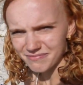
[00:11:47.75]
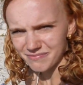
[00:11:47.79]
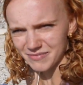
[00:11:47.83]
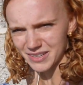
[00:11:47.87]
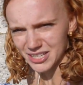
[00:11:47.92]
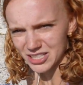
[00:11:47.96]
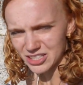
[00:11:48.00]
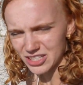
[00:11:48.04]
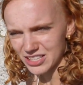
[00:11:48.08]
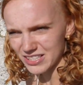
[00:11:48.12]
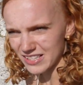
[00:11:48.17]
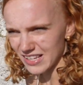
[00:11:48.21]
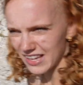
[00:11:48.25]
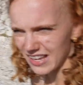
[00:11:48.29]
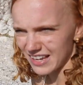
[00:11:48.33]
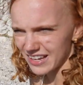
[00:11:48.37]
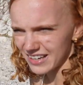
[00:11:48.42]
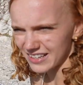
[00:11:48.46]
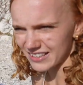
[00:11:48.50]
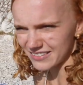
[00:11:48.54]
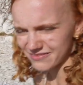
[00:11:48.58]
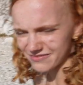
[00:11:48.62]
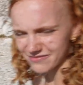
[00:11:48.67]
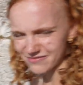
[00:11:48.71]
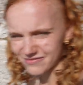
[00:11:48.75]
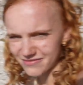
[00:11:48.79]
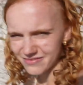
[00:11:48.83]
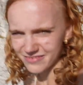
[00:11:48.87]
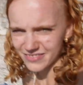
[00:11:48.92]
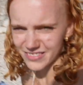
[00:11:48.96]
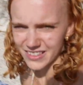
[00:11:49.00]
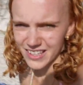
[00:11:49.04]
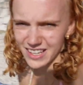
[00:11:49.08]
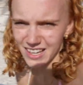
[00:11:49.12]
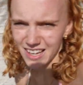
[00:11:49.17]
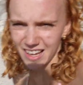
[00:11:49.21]
Mitch is here
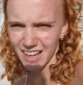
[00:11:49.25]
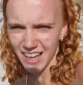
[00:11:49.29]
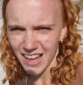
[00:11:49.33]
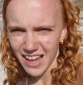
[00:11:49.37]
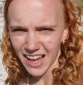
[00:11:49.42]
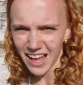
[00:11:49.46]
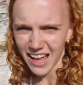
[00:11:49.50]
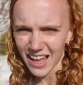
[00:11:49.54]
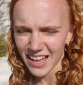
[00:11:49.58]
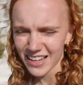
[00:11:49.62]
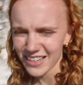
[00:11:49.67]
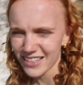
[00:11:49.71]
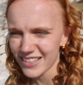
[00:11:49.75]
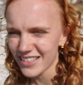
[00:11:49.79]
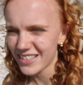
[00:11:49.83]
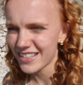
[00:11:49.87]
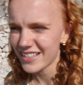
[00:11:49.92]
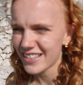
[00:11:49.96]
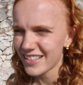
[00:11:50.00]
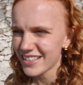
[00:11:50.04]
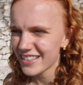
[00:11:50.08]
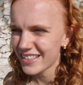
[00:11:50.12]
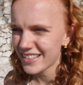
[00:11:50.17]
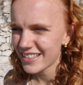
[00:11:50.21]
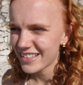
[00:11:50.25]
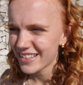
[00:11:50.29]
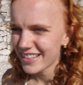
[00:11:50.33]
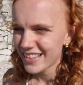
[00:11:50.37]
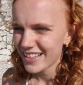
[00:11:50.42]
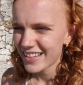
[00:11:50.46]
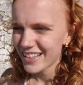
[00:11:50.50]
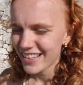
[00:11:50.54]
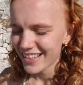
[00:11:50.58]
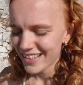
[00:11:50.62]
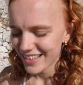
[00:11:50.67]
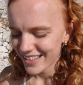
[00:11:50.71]
and
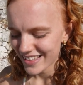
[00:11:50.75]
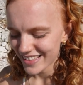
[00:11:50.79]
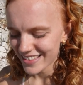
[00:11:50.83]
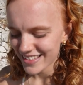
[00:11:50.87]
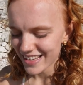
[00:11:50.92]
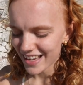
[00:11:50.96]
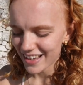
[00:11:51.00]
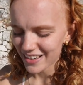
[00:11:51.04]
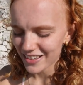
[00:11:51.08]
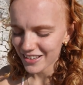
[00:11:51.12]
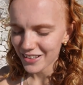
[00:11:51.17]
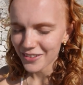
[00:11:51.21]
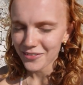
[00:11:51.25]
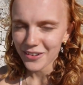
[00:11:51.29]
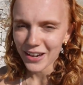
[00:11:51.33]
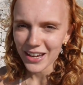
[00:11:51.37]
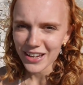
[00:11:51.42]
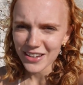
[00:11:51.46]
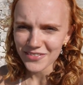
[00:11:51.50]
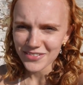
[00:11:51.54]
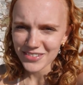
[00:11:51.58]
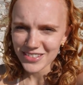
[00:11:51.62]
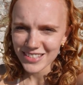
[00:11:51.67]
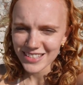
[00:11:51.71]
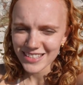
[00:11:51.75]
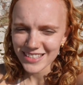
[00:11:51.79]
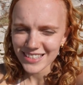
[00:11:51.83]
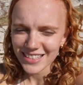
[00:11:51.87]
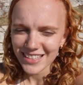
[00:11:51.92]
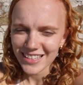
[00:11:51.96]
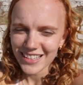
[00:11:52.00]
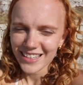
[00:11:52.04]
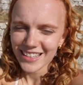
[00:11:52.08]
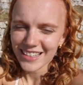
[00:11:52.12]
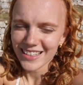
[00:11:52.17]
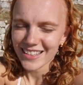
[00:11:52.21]
the sound of the waves
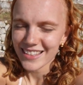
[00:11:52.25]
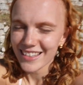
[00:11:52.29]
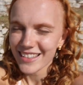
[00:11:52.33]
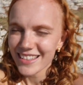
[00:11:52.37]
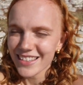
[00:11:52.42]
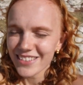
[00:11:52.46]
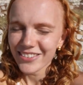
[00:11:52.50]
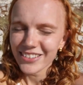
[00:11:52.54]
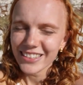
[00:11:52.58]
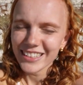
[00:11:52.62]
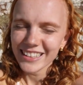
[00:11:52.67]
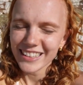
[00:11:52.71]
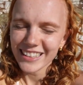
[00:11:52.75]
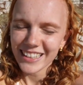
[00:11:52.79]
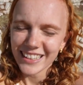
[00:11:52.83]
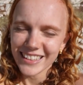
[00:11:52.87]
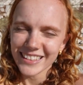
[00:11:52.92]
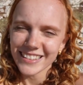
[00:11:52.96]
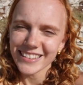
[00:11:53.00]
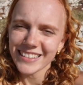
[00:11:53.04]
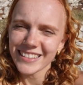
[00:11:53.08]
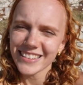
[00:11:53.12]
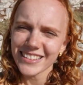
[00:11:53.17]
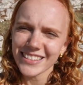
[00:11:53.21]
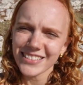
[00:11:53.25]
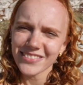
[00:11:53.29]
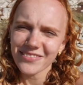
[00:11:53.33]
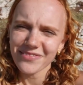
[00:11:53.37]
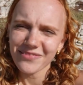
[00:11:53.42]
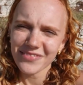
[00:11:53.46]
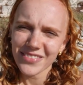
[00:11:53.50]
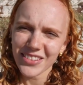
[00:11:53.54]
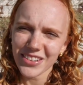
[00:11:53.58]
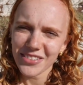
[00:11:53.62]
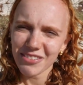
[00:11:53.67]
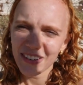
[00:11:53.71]
it's really nice
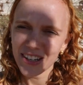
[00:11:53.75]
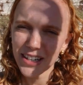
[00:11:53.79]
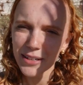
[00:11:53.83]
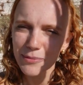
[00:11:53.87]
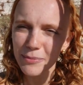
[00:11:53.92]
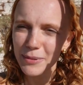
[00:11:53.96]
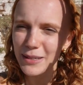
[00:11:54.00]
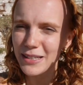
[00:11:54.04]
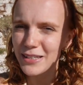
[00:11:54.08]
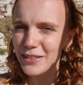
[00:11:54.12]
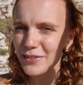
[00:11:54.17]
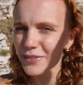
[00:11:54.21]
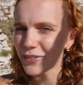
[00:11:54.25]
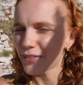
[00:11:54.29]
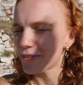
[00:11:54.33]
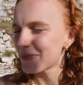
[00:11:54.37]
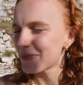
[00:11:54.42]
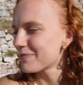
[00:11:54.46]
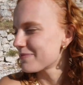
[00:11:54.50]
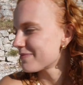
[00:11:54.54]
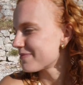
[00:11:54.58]
really peaceful